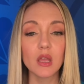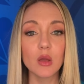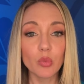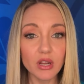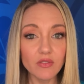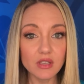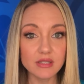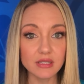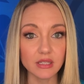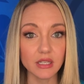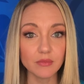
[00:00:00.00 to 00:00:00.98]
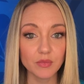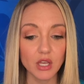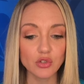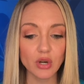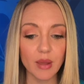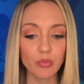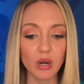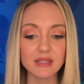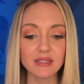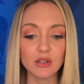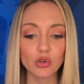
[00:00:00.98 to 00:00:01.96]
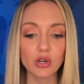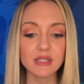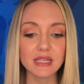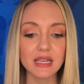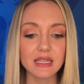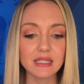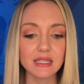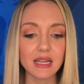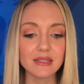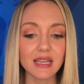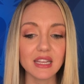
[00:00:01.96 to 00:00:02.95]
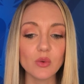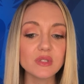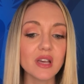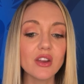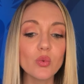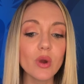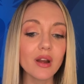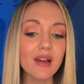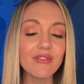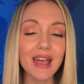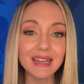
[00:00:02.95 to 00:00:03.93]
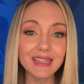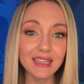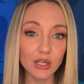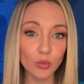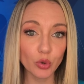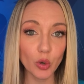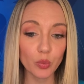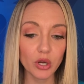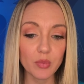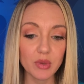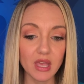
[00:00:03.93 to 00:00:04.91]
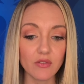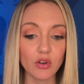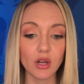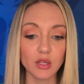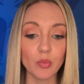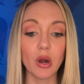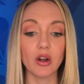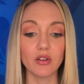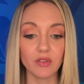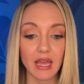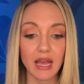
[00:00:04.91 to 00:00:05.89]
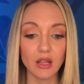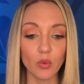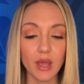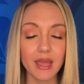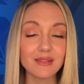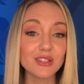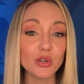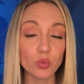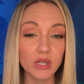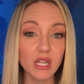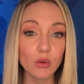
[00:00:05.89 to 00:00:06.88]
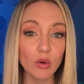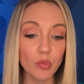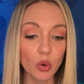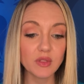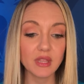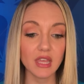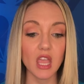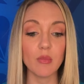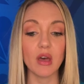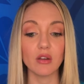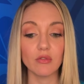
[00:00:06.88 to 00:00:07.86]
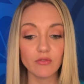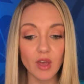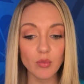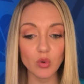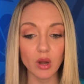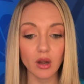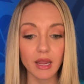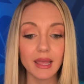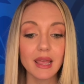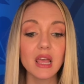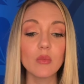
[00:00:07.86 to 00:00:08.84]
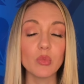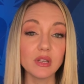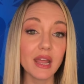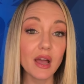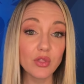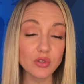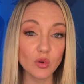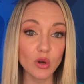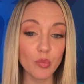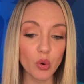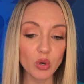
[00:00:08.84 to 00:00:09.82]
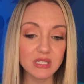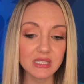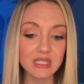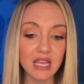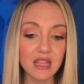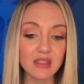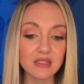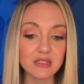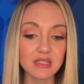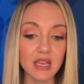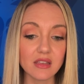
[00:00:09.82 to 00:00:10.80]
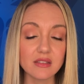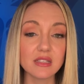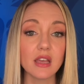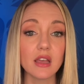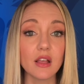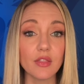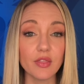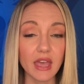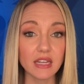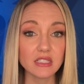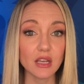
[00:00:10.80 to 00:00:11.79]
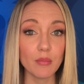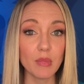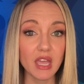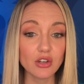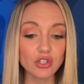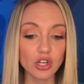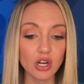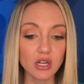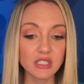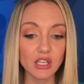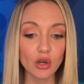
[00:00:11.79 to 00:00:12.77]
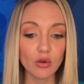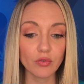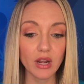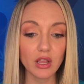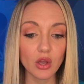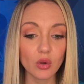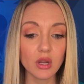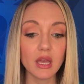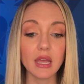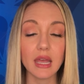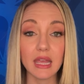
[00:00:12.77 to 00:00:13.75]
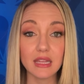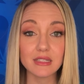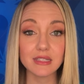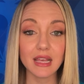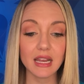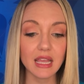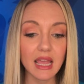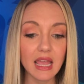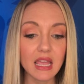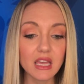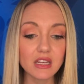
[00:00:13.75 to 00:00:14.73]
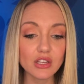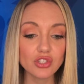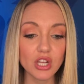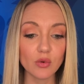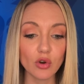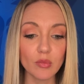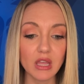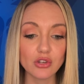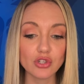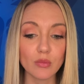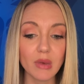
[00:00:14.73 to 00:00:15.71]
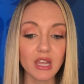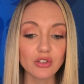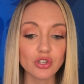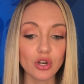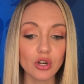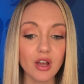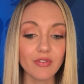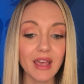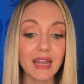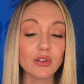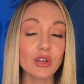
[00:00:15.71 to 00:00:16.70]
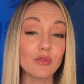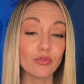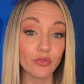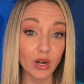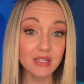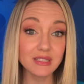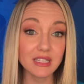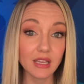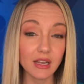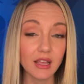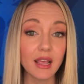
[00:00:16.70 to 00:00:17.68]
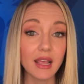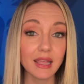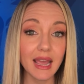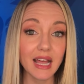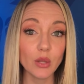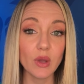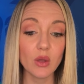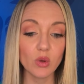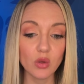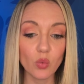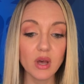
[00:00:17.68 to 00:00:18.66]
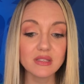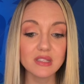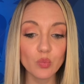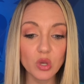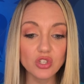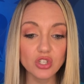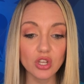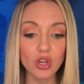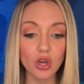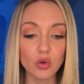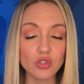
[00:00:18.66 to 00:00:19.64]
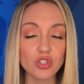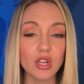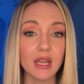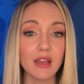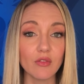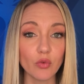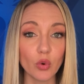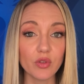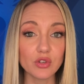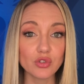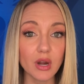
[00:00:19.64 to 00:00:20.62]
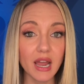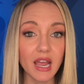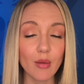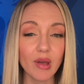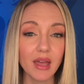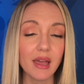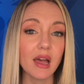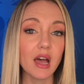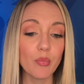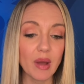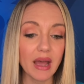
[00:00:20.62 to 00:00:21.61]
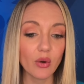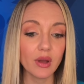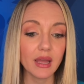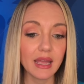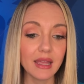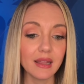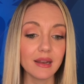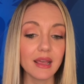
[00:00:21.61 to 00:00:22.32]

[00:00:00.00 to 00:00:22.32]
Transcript: Previously, Tribe President Chris Antonetti said he was unaware of any inappropriate behavior on the part of Callaway until reading a report that came out in February, but now there's a report today that says that manager Tito Francona, Antonetti, and general manager Mike Chernoff had confronted Callaway when he was the pitching coach for the tribe about an